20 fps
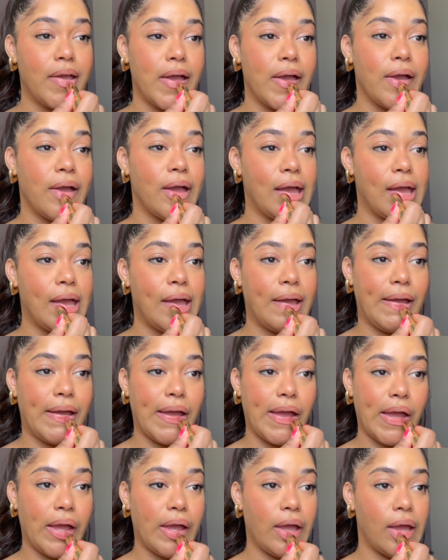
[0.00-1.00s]

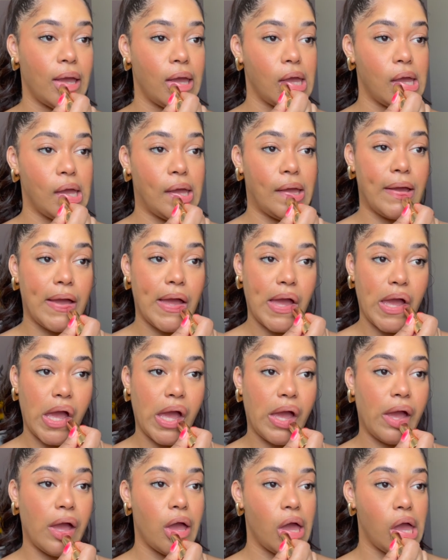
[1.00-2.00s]

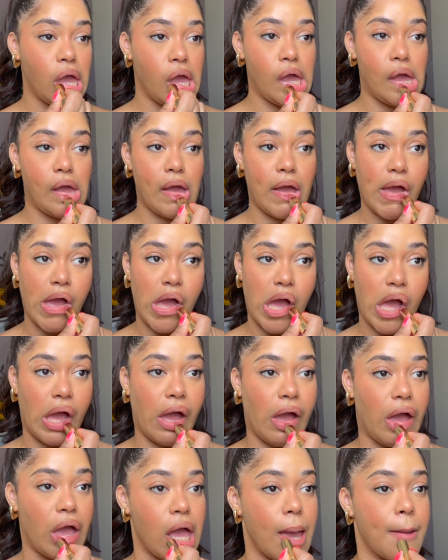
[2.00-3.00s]

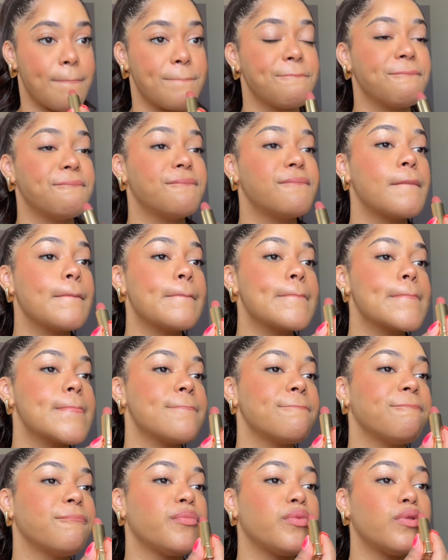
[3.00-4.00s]

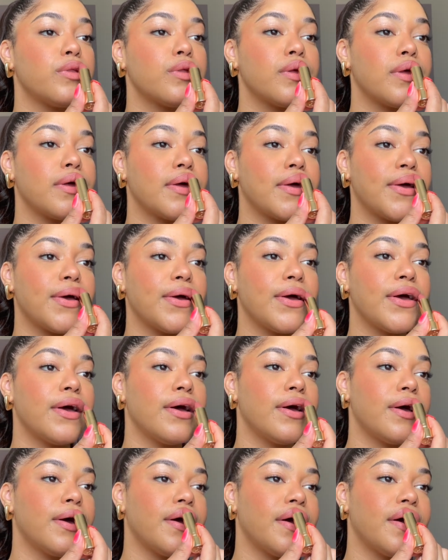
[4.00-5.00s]

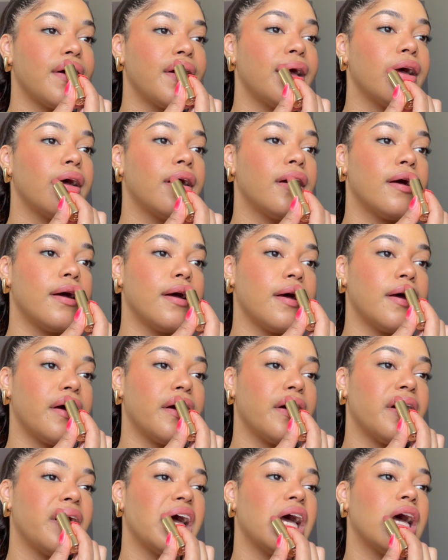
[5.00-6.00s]

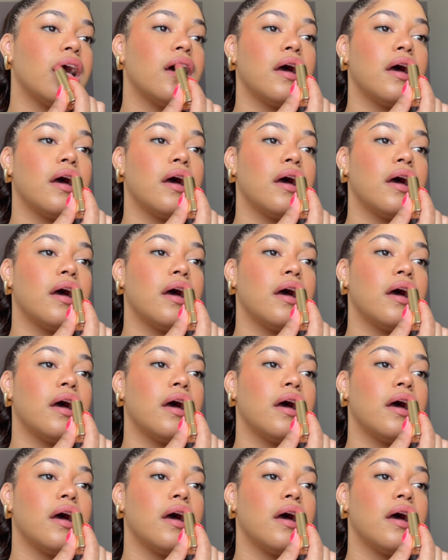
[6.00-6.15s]
Nobody speaks.